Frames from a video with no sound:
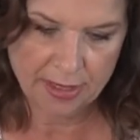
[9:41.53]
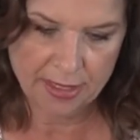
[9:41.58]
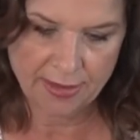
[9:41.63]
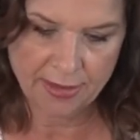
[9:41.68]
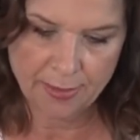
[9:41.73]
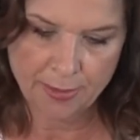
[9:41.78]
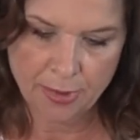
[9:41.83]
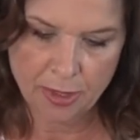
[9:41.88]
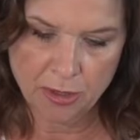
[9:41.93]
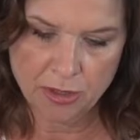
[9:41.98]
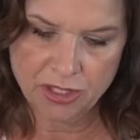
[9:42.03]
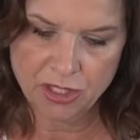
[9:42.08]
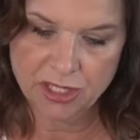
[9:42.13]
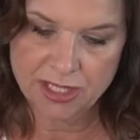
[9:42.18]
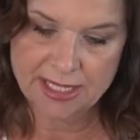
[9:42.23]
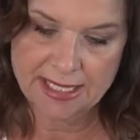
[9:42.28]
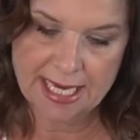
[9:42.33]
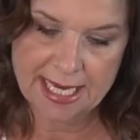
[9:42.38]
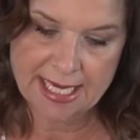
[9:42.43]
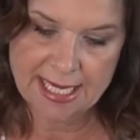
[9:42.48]
and the bows just
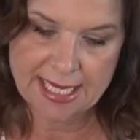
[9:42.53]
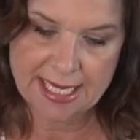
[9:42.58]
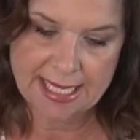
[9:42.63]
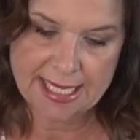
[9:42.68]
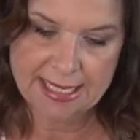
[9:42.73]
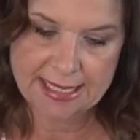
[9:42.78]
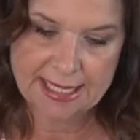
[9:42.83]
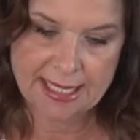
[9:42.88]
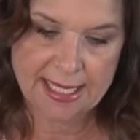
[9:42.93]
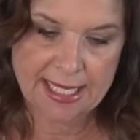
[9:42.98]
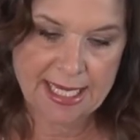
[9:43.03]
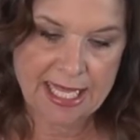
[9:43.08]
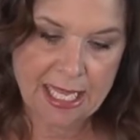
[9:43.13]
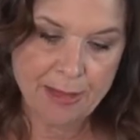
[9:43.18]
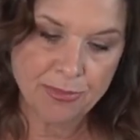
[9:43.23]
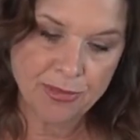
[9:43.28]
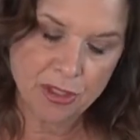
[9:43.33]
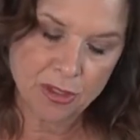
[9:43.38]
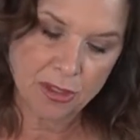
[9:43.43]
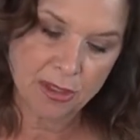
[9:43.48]
stay nice and they
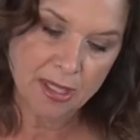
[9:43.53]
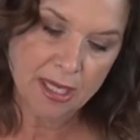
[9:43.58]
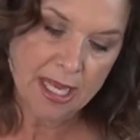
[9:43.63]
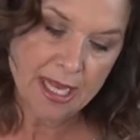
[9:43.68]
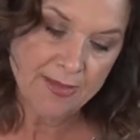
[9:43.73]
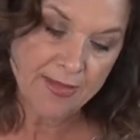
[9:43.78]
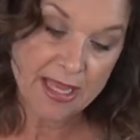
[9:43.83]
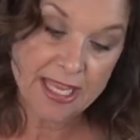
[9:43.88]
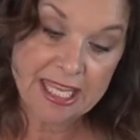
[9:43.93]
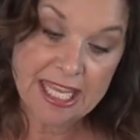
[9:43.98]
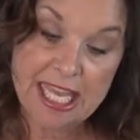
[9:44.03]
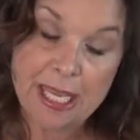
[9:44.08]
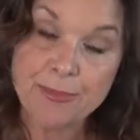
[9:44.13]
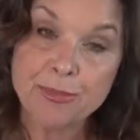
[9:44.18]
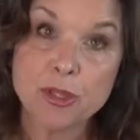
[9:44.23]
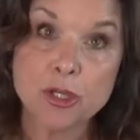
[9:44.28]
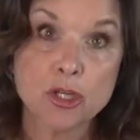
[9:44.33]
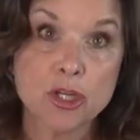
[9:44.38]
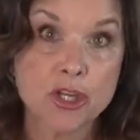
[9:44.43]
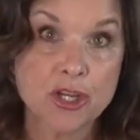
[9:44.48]
keep
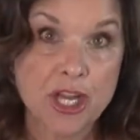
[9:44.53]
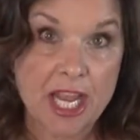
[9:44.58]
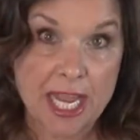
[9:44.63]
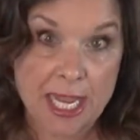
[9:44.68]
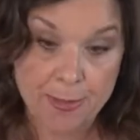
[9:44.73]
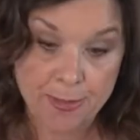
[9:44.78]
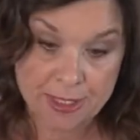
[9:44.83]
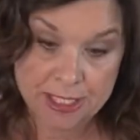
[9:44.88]
their shape,